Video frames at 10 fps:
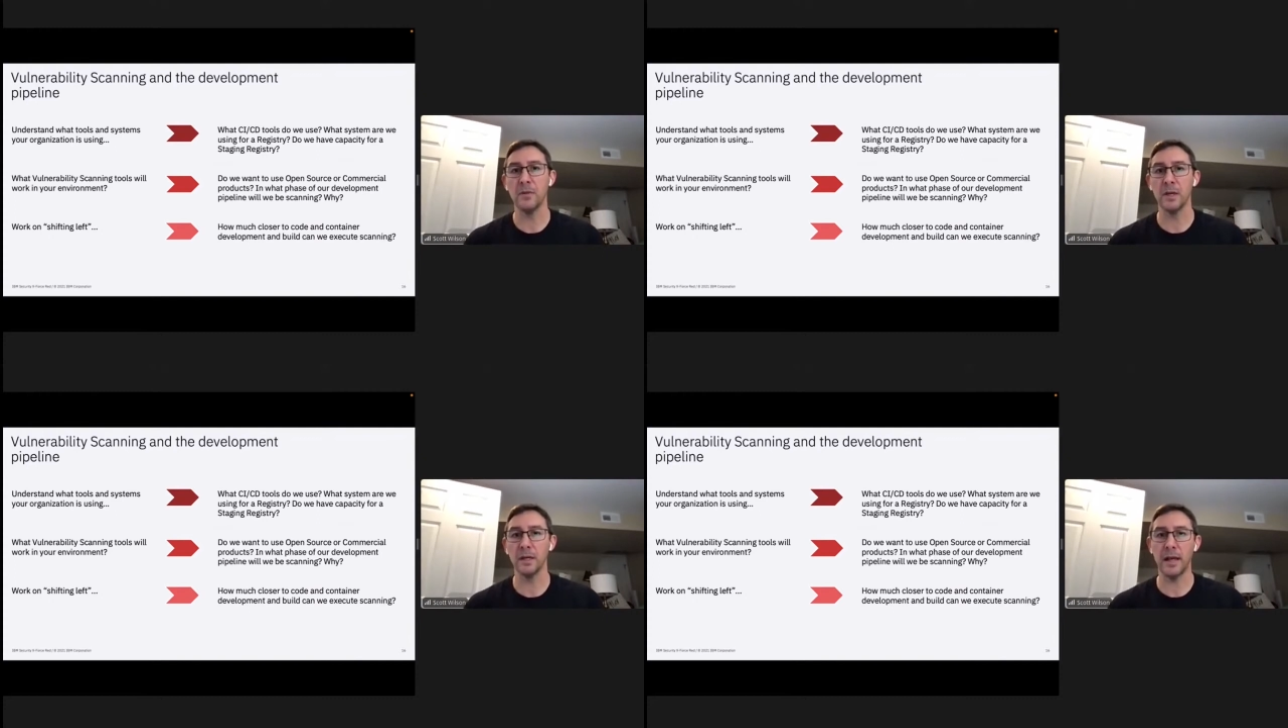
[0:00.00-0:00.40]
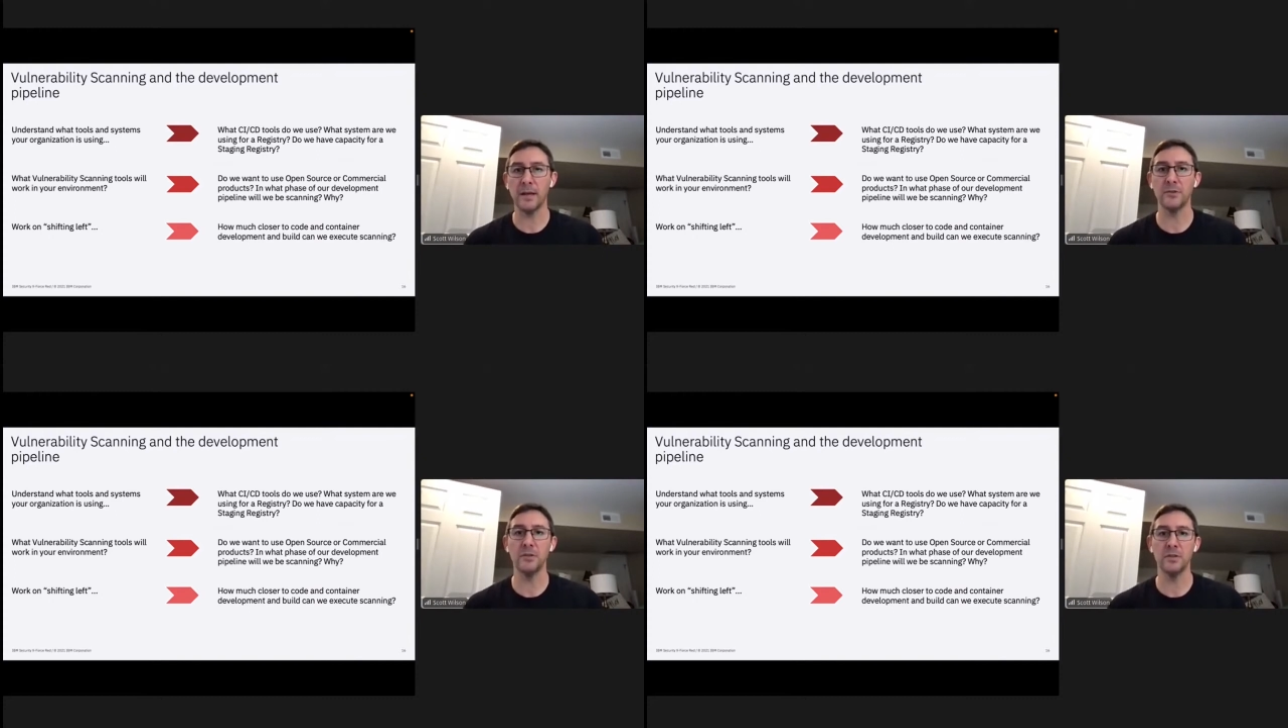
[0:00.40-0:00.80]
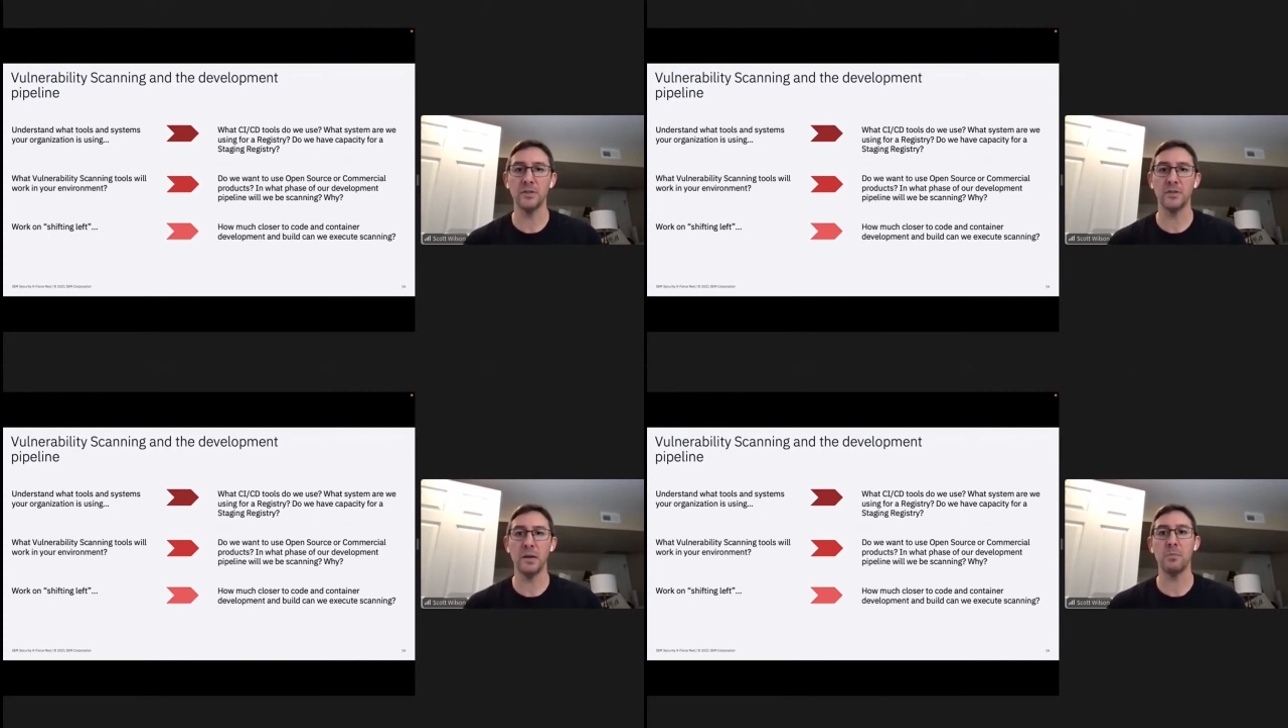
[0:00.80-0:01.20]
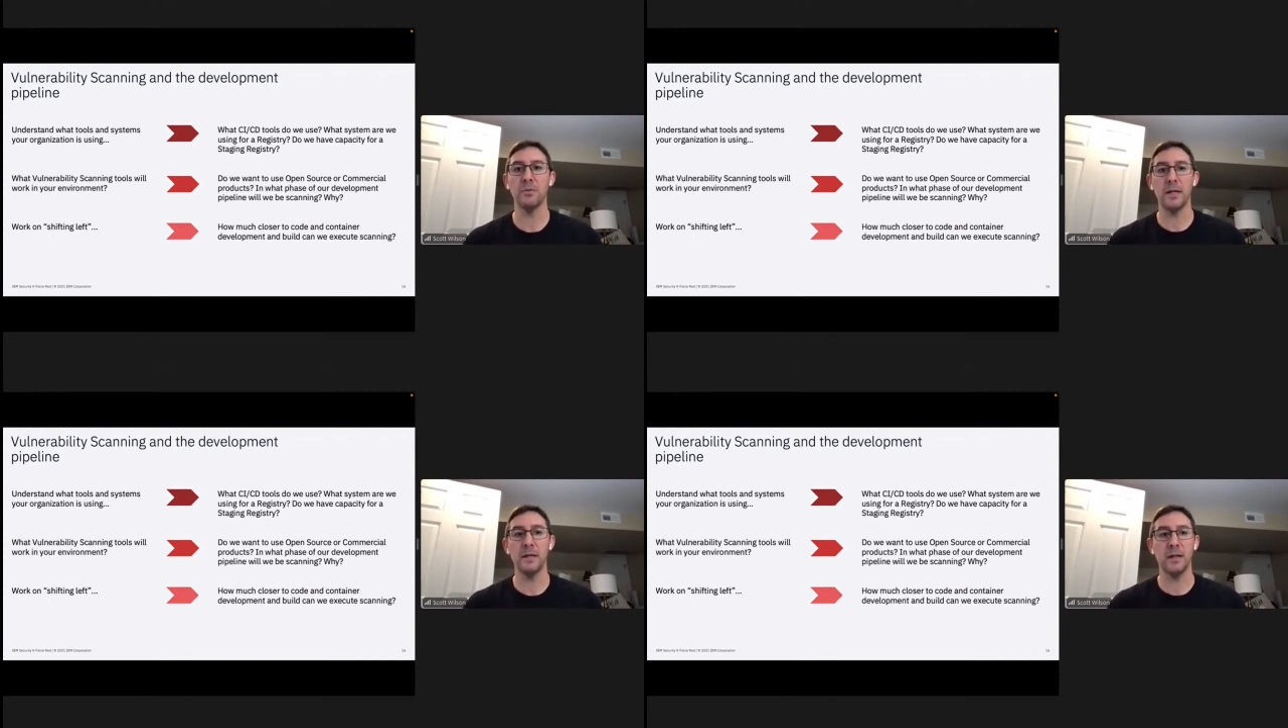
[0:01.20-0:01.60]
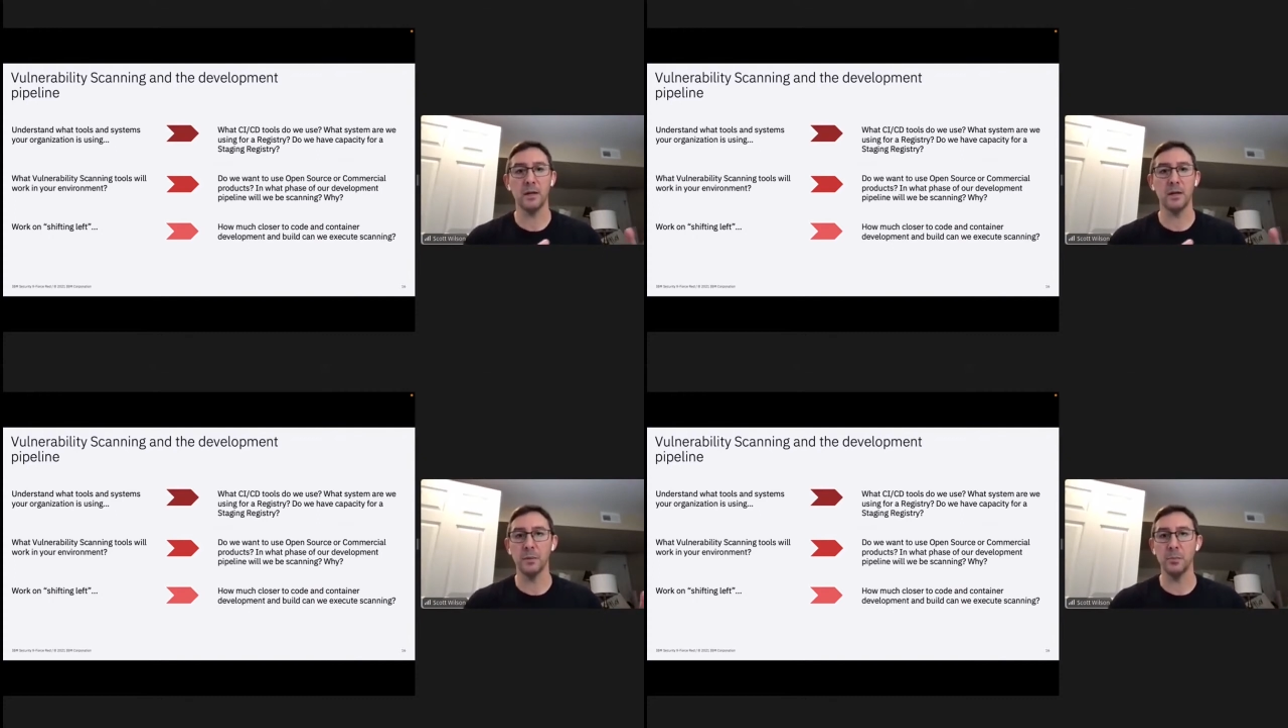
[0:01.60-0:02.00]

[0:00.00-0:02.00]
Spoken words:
that allows you to separate kind of a